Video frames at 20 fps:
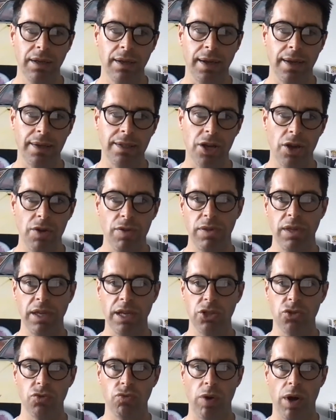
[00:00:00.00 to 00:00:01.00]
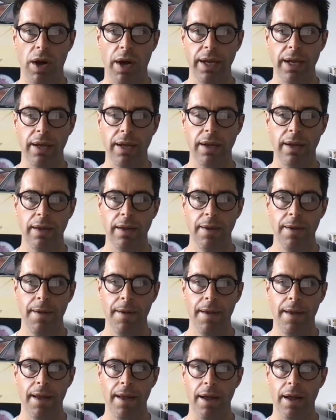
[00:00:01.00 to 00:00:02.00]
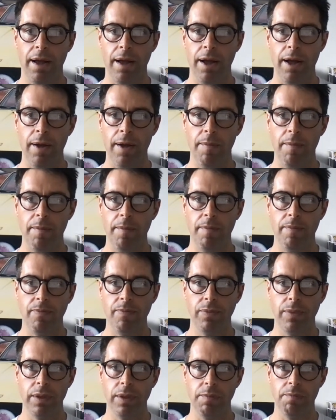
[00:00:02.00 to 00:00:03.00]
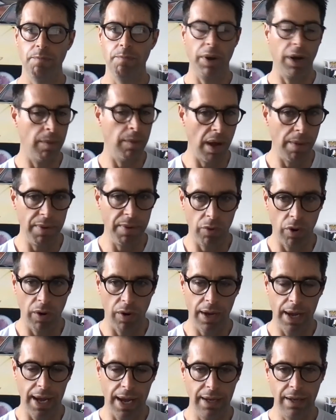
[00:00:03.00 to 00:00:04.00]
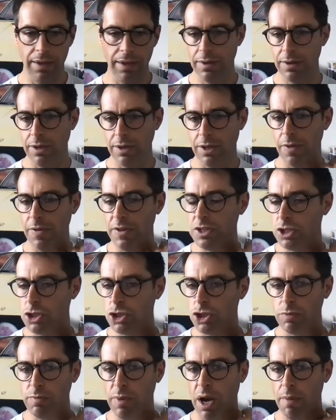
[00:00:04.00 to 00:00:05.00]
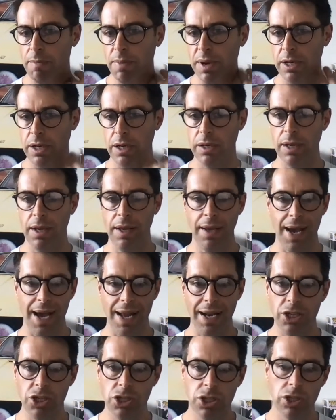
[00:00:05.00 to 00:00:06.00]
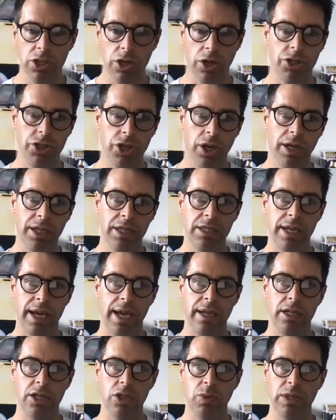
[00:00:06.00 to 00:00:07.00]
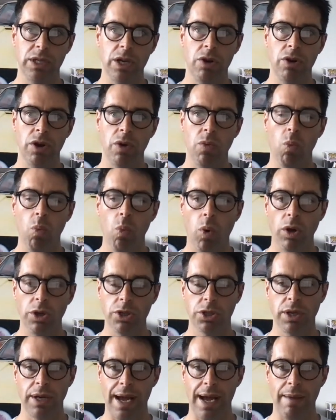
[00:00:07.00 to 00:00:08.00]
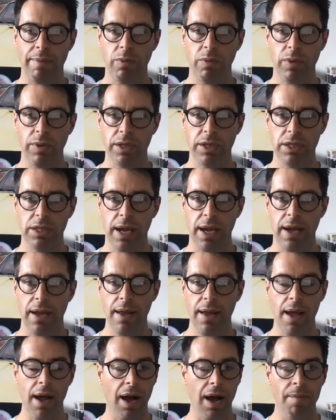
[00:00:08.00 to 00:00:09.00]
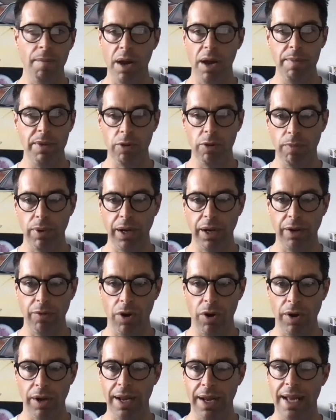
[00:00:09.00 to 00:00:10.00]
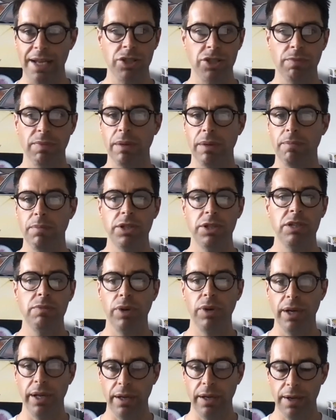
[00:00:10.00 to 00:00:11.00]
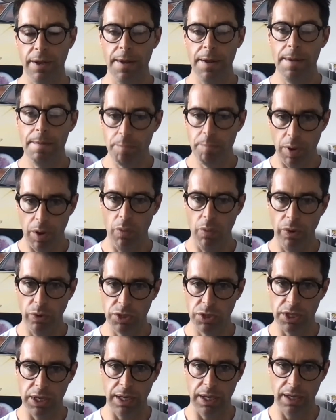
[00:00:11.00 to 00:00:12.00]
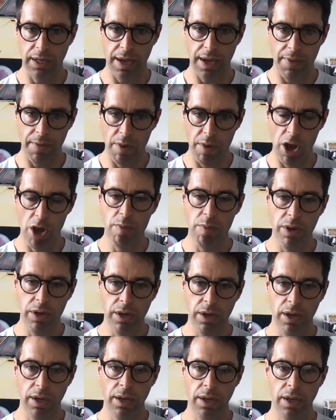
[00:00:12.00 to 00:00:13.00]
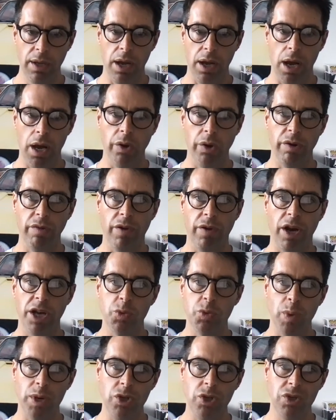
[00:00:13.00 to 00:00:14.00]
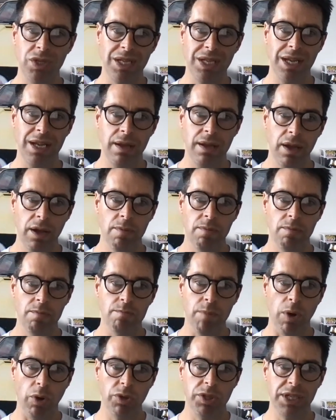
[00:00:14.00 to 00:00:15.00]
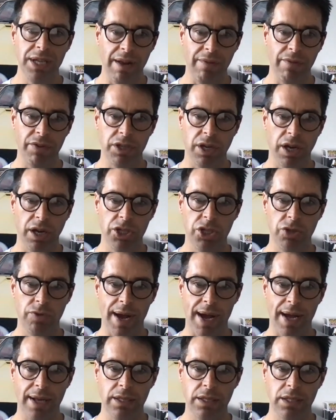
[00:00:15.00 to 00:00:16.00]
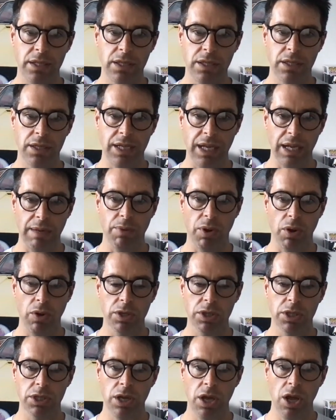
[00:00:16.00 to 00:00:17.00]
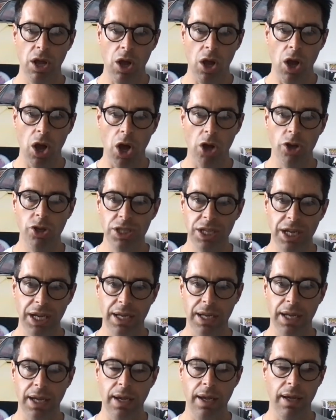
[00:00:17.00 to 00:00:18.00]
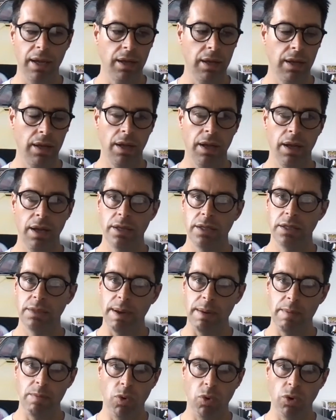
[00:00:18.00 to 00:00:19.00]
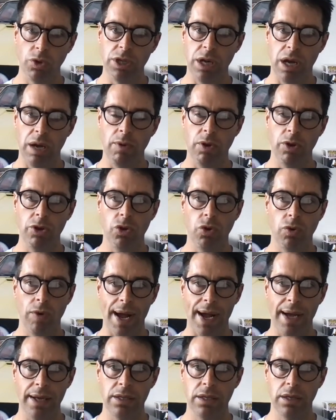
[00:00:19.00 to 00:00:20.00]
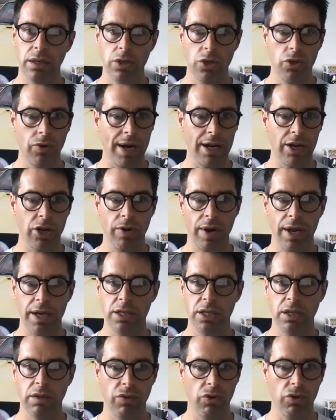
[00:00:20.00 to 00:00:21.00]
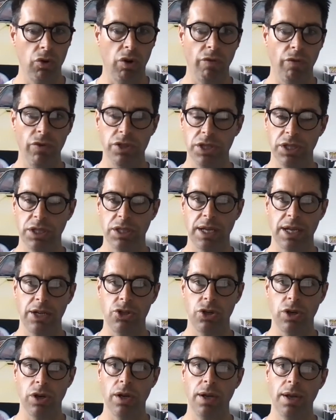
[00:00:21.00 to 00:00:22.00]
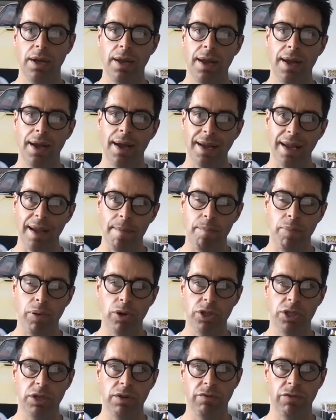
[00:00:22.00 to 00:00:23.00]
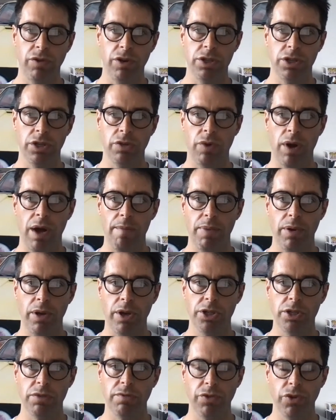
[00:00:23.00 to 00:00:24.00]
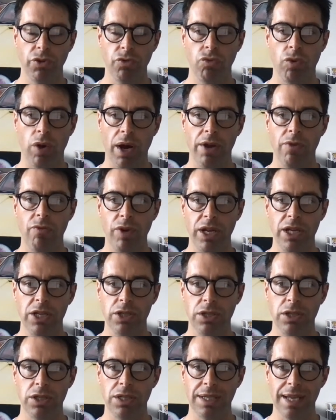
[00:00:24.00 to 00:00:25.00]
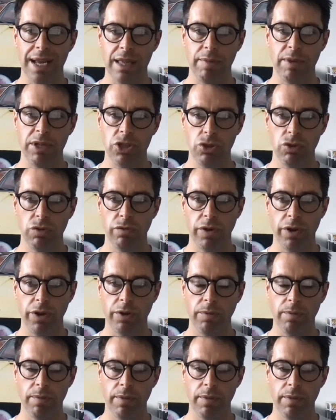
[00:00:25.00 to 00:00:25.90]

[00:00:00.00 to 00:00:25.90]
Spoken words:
I don't think it's right. But I might be wrong. Hey, this is just my opinion. And it's such early stages. We don't know what's going to happen with this yet. I might be completely wrong and it ends up being bloody brilliant, but we'll see. At the moment, I would advise when you see multi-advertiser ads, tick box, untick it, spend more time on your ad creative, your offers, etc., and get put in front of the right person for the right reasons to get them into your funnel.